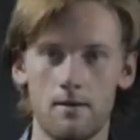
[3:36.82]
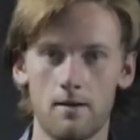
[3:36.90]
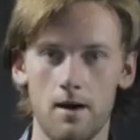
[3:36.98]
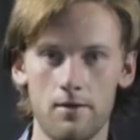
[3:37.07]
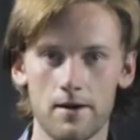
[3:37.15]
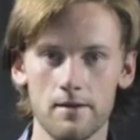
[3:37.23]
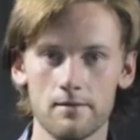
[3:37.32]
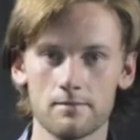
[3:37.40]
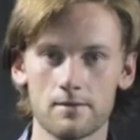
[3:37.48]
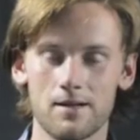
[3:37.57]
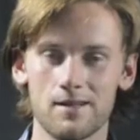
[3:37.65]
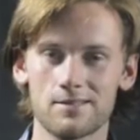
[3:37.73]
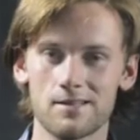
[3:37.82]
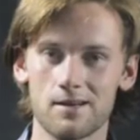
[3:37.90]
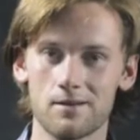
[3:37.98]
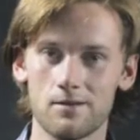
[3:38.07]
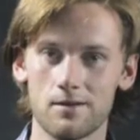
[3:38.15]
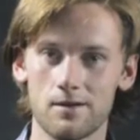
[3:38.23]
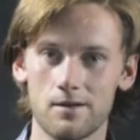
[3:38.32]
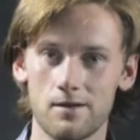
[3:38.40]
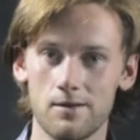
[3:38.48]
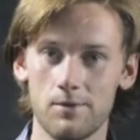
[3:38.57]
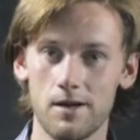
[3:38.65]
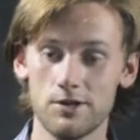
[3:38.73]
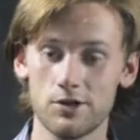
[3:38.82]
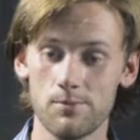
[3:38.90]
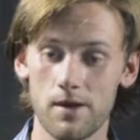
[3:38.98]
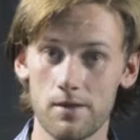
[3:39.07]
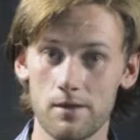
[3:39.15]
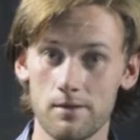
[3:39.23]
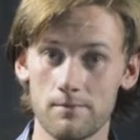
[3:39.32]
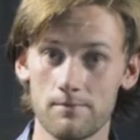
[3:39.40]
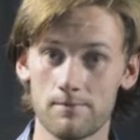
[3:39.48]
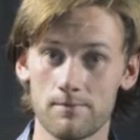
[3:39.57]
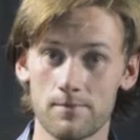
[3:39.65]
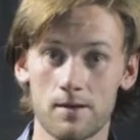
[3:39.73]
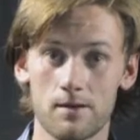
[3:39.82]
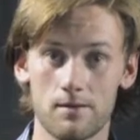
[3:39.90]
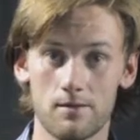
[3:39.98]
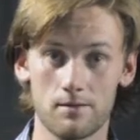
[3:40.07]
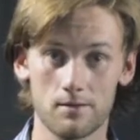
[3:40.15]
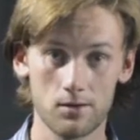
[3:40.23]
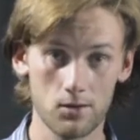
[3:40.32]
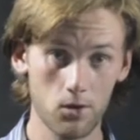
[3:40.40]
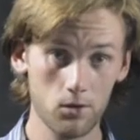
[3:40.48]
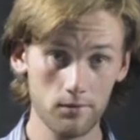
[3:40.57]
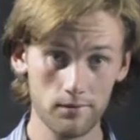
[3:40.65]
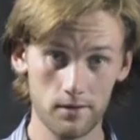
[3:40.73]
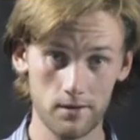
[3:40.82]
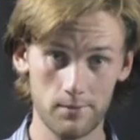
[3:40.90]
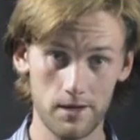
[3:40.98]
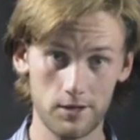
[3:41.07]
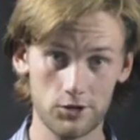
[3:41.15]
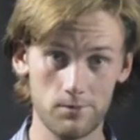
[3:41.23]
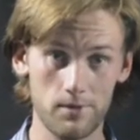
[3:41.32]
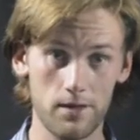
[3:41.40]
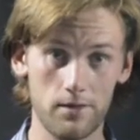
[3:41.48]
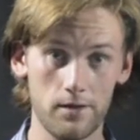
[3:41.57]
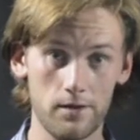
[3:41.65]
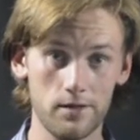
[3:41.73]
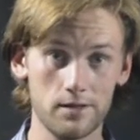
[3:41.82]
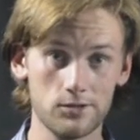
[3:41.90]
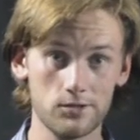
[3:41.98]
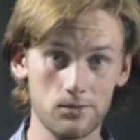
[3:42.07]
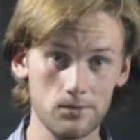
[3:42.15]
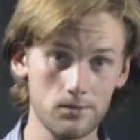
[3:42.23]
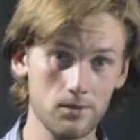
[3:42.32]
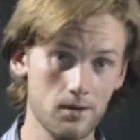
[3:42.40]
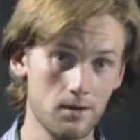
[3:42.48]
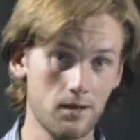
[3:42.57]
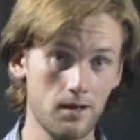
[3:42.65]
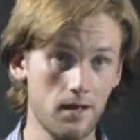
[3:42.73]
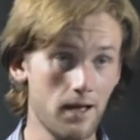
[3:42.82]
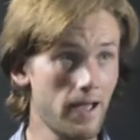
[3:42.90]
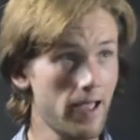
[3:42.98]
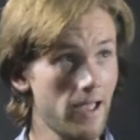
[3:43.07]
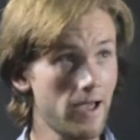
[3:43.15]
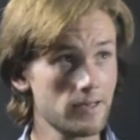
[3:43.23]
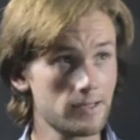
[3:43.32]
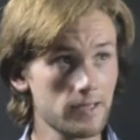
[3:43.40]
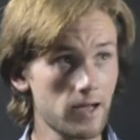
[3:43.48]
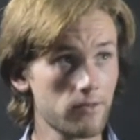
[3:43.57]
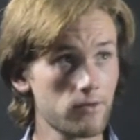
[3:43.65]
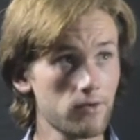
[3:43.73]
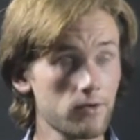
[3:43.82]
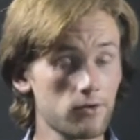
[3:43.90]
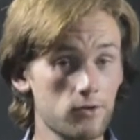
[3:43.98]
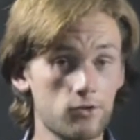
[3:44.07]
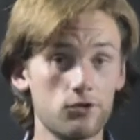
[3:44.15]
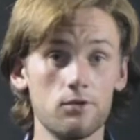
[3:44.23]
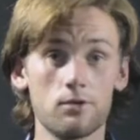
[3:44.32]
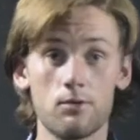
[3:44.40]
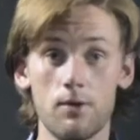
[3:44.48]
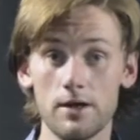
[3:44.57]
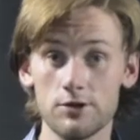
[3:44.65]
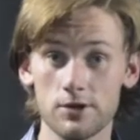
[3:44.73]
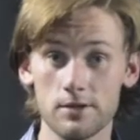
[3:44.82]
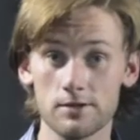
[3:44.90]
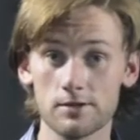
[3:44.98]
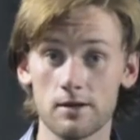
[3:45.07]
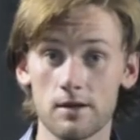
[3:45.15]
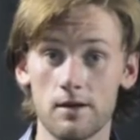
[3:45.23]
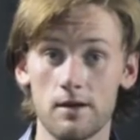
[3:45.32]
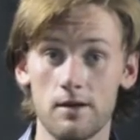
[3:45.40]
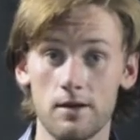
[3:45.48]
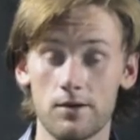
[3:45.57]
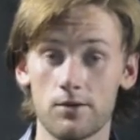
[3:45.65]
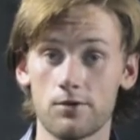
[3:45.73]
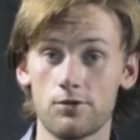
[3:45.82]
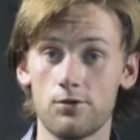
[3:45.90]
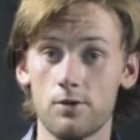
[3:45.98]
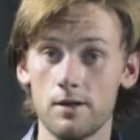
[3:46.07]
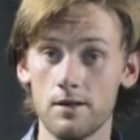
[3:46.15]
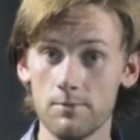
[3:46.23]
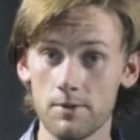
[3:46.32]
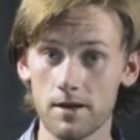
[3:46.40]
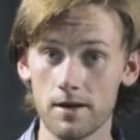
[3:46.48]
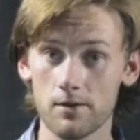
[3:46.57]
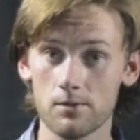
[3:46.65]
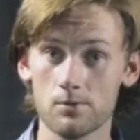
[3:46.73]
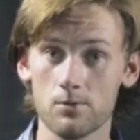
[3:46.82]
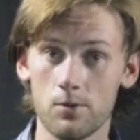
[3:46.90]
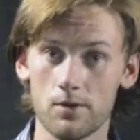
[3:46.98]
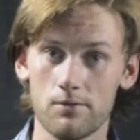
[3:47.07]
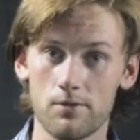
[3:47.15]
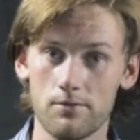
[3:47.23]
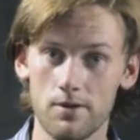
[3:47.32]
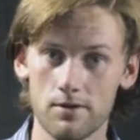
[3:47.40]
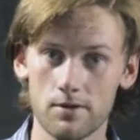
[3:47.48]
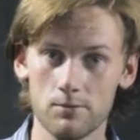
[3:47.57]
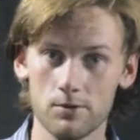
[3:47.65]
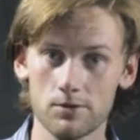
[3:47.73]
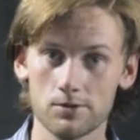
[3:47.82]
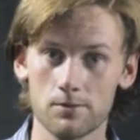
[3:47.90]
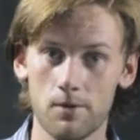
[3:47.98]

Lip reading: All right, now let's take a look at the elimination method. The goal of the elimination method is to add together your two equations in order to eliminate one of the variables.